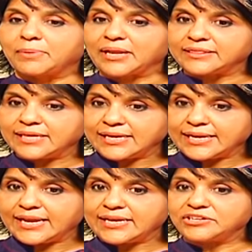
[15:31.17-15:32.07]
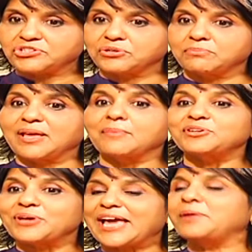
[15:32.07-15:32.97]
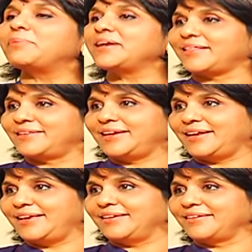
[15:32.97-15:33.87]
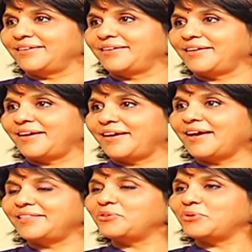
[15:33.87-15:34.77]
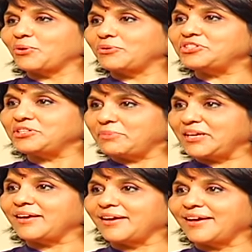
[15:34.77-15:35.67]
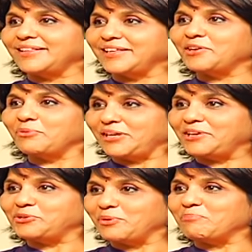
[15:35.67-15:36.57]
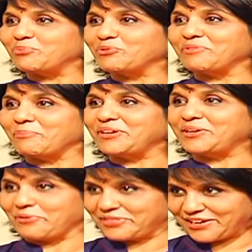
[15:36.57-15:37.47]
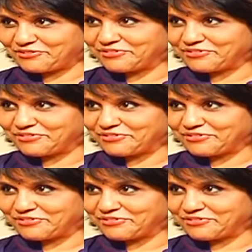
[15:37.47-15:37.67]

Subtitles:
prati lady should be able to help another lady. Adi kuda koncham inka, I think we need to improve a bit on that